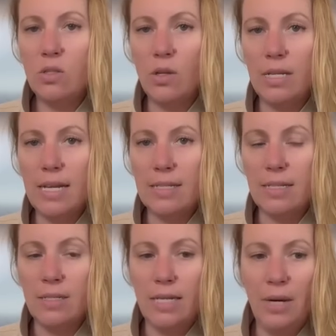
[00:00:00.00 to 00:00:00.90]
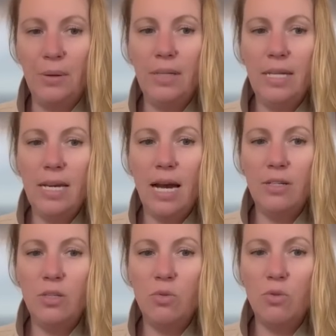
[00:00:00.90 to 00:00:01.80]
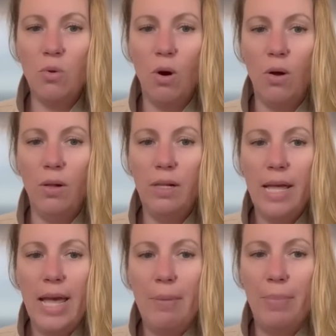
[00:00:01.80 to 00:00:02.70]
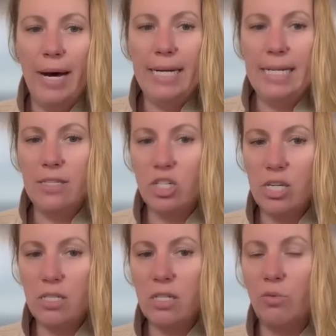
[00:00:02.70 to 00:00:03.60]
not necessarily unusual, but it's just a